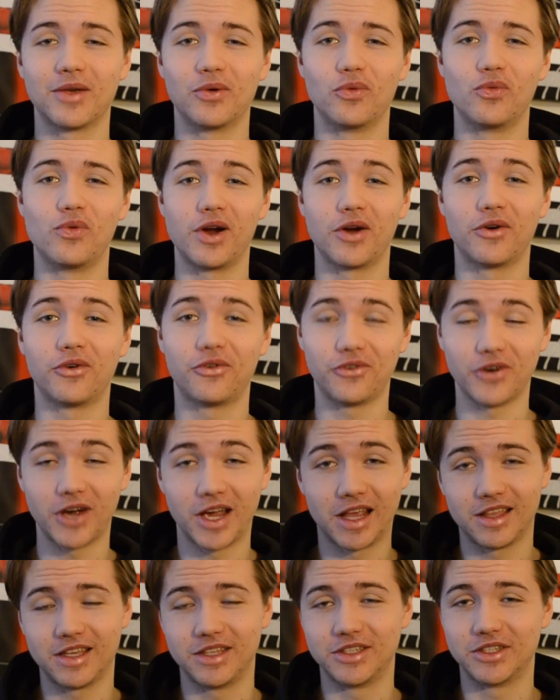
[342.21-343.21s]
We are
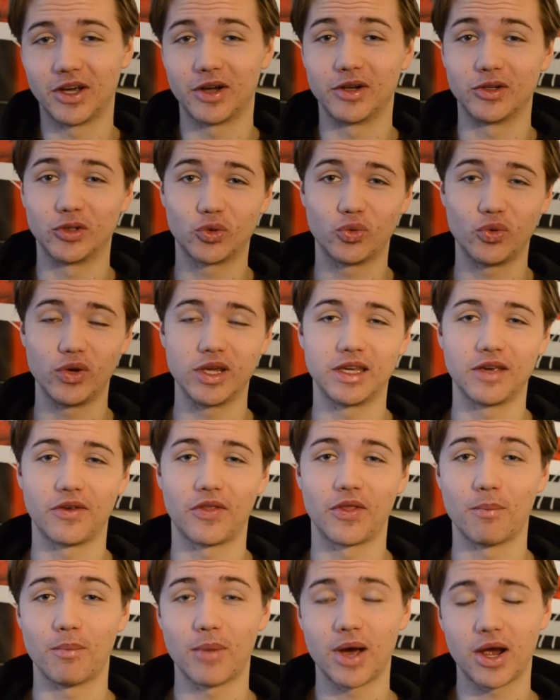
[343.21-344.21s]
finally done tweaking the
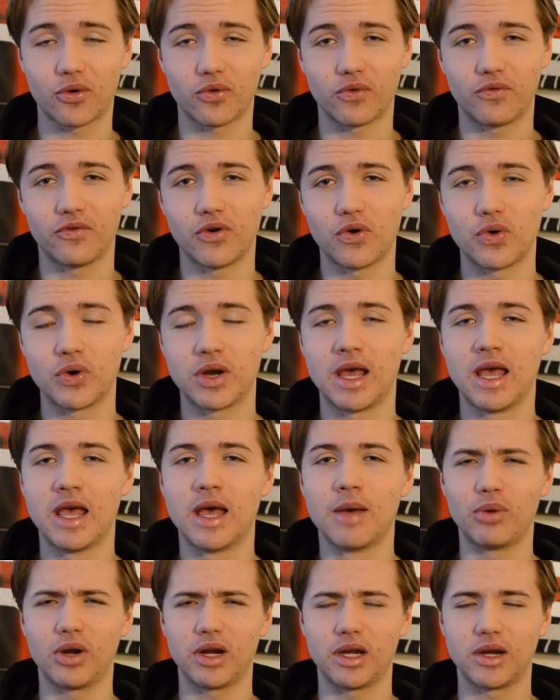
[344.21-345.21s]
microphone,
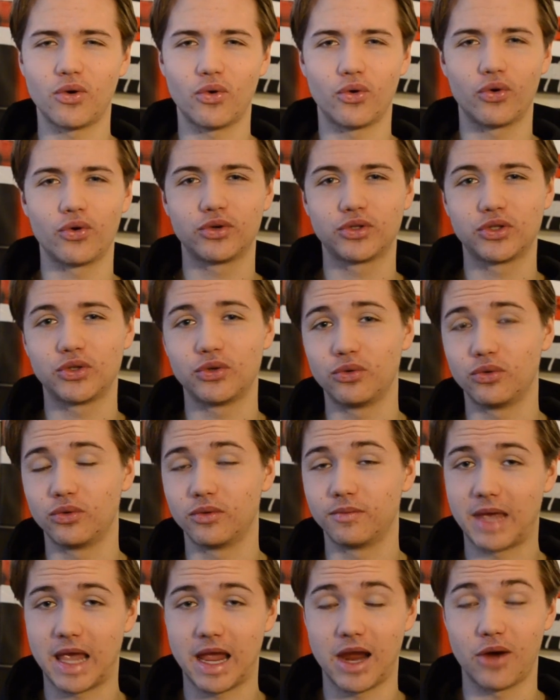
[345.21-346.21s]
but in order to
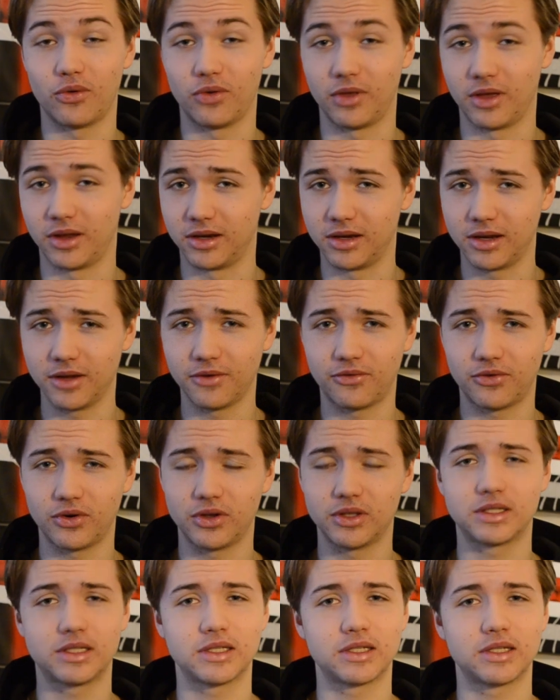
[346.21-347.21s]
hear the
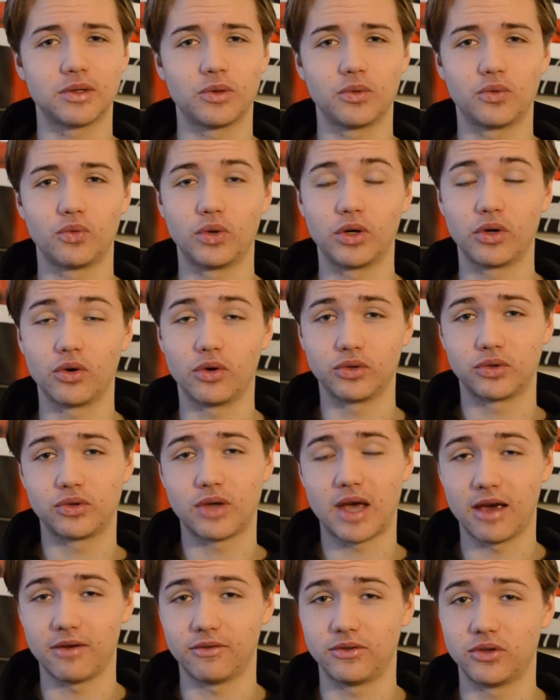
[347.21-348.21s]
difference, we're going to
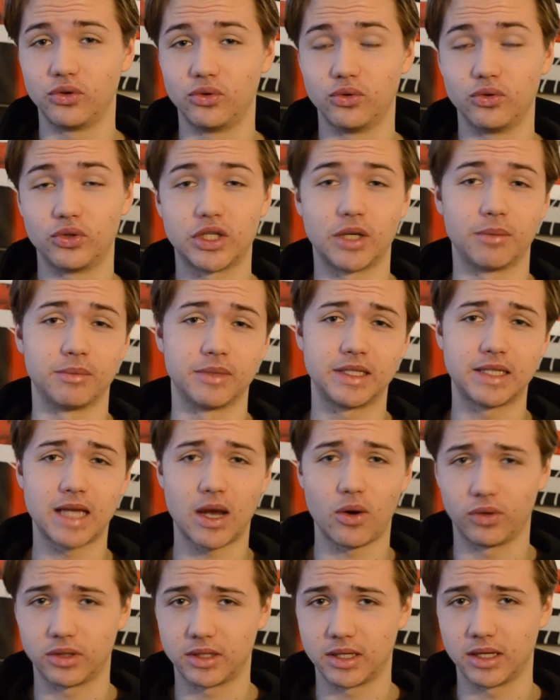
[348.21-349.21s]
have to do some
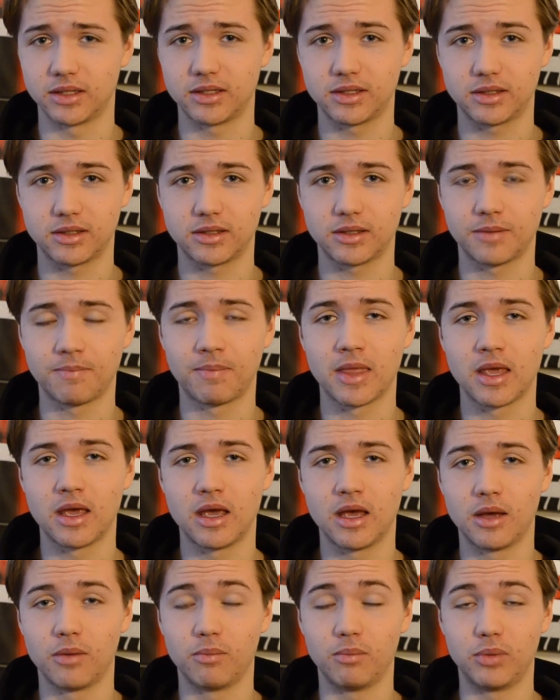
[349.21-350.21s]
sound tests
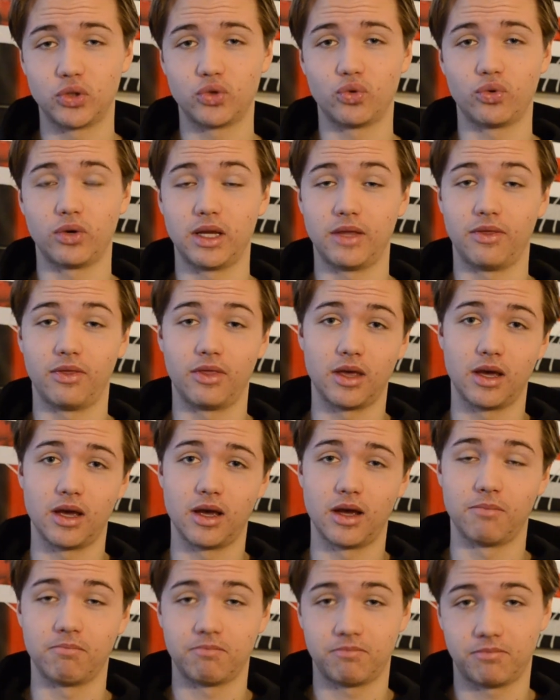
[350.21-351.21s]
between
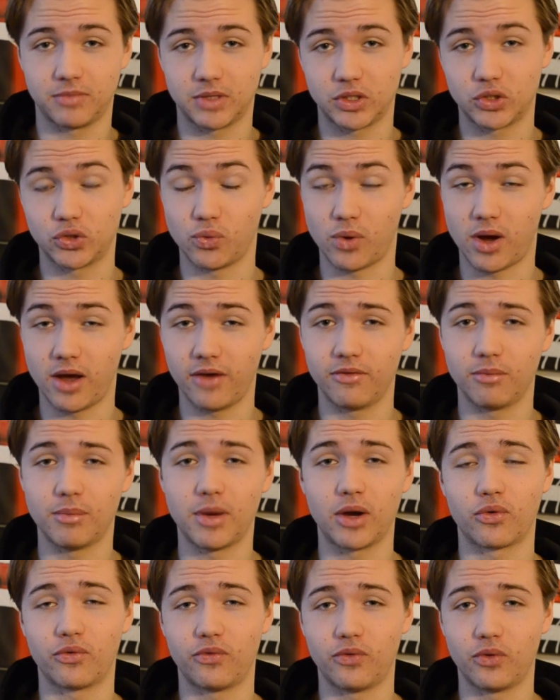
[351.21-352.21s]
the Suave
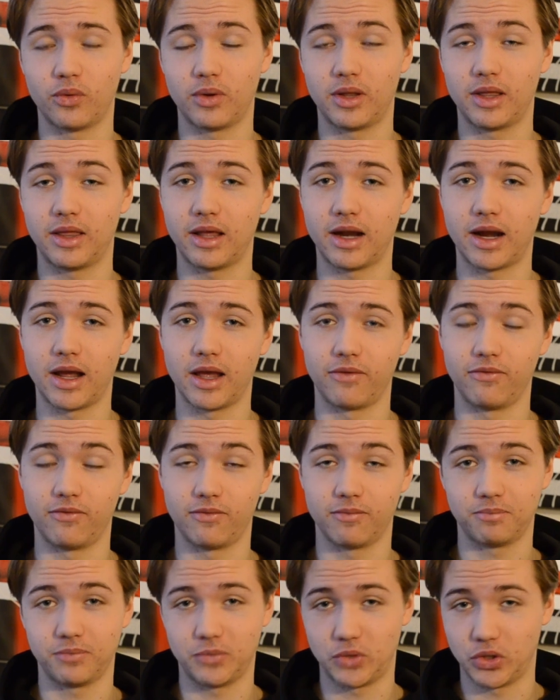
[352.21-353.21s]
microphone that I'm
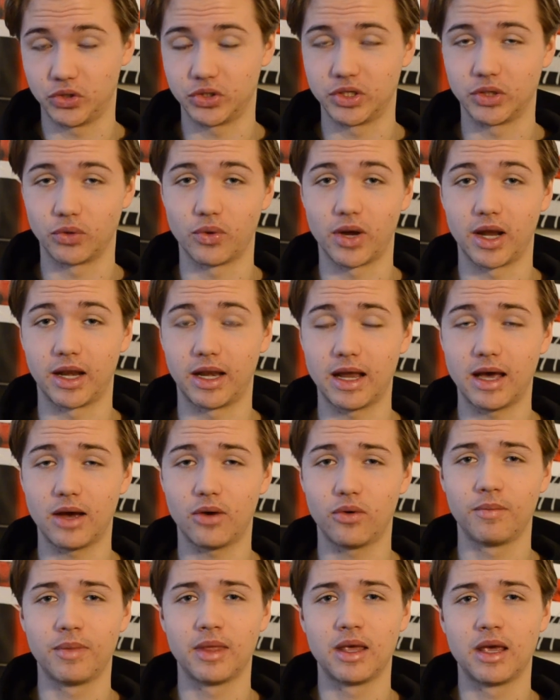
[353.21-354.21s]
using right
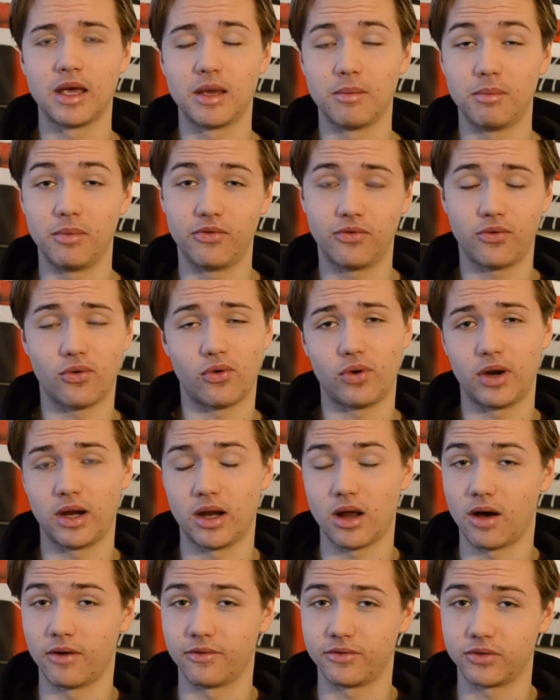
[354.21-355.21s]
now, before and
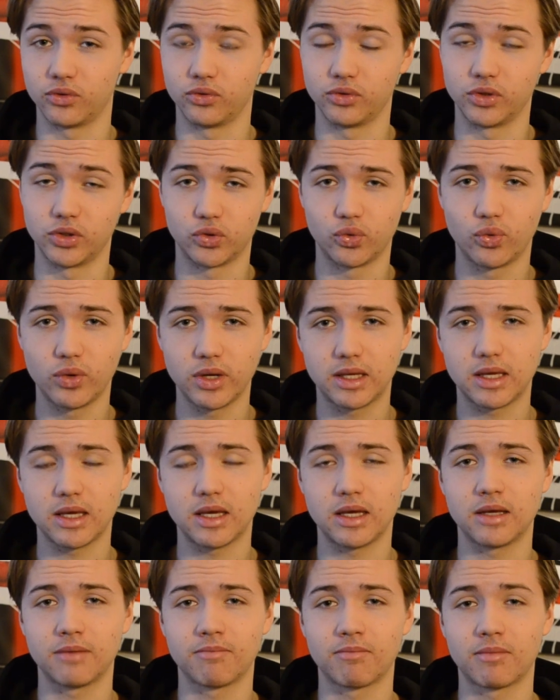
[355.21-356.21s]
after the
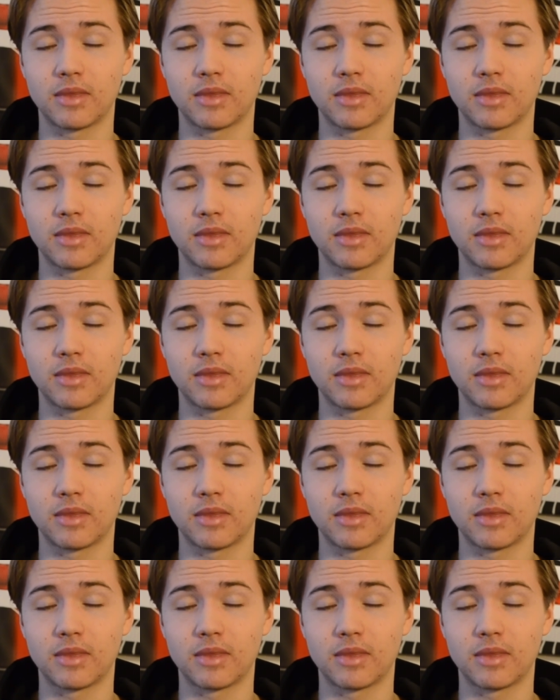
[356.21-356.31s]
tweaking,